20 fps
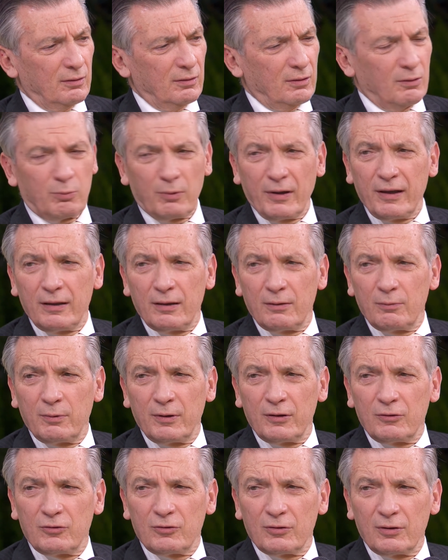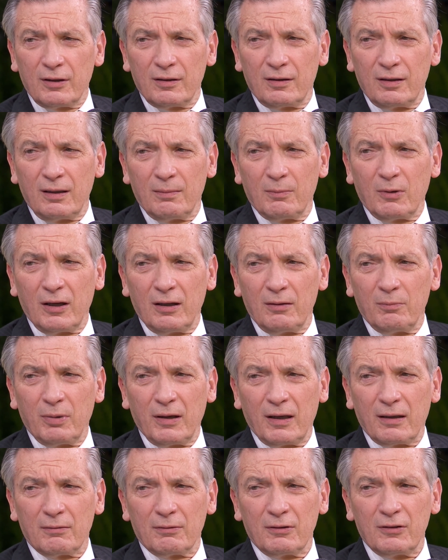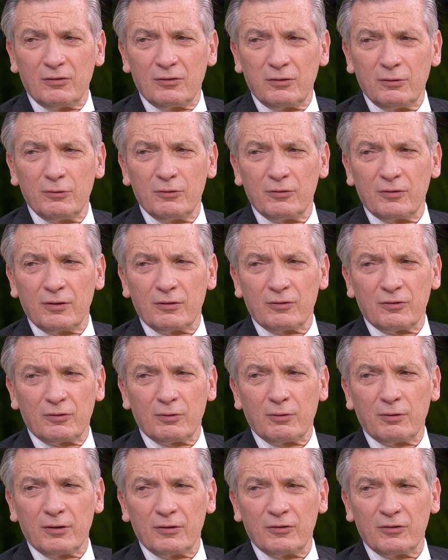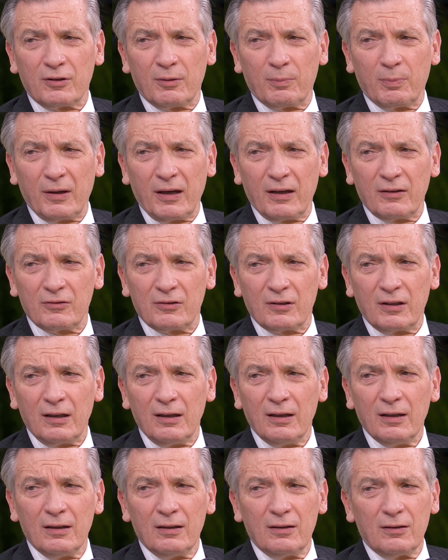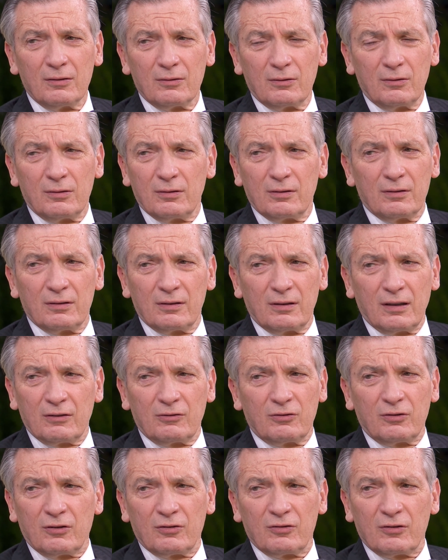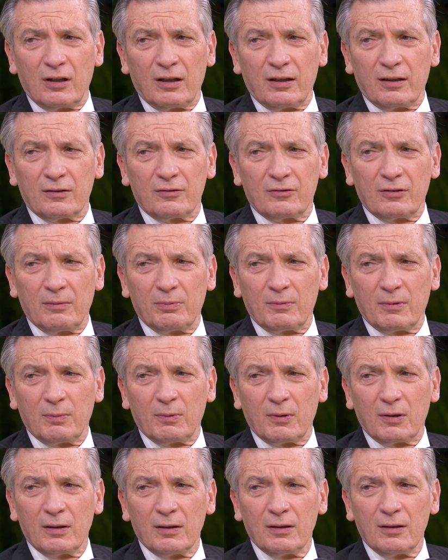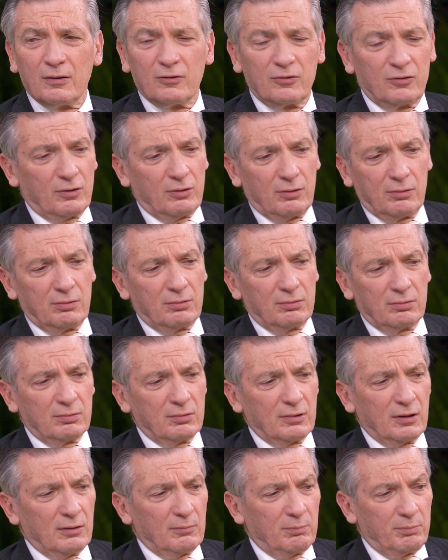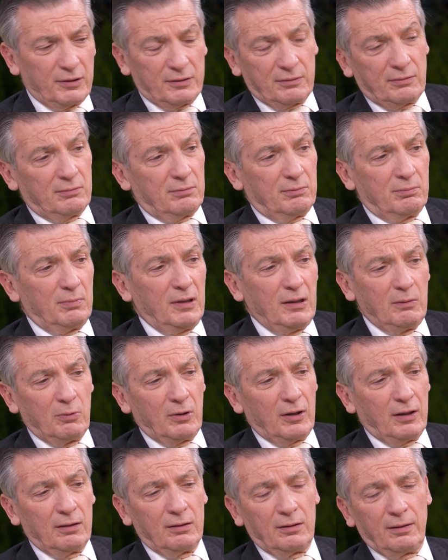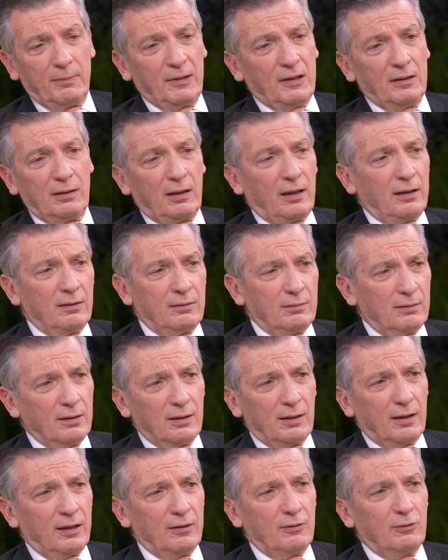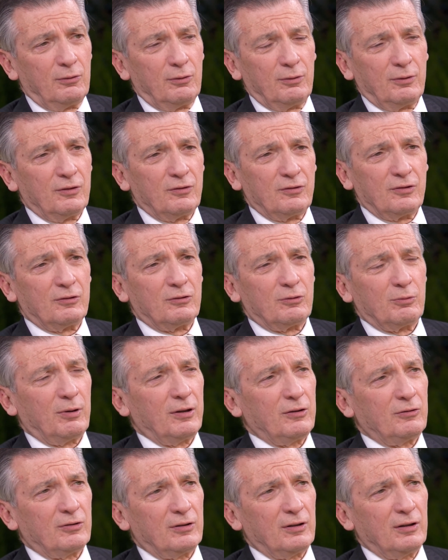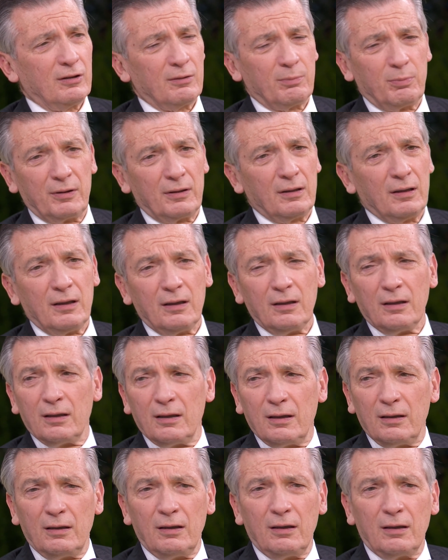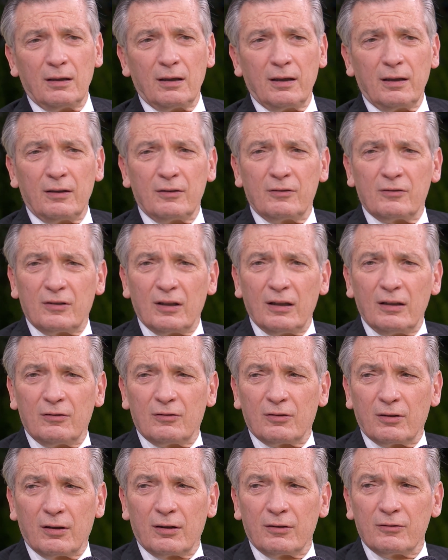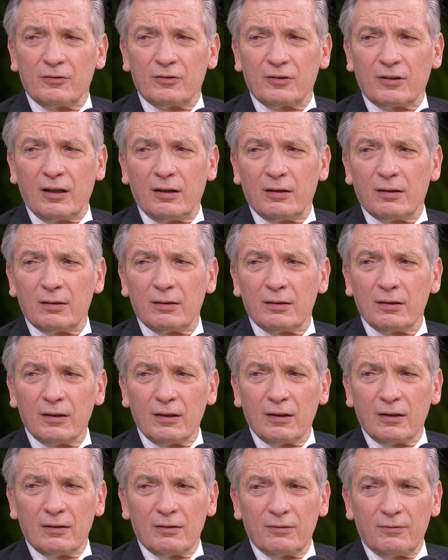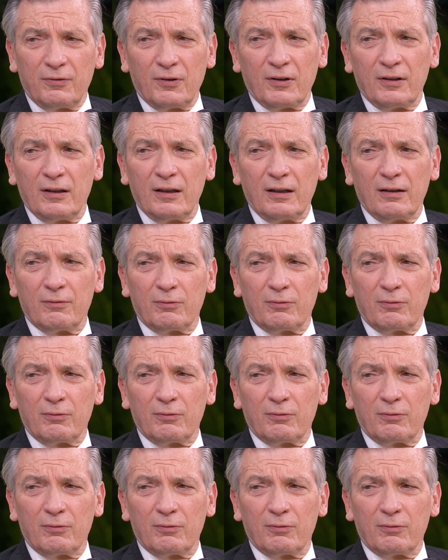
rate at which lithium ion batteries lose their storage capacity, that's just not acceptable. So, but meanwhile, I mean, I don't know the situation here, but in the United States, large-scale funding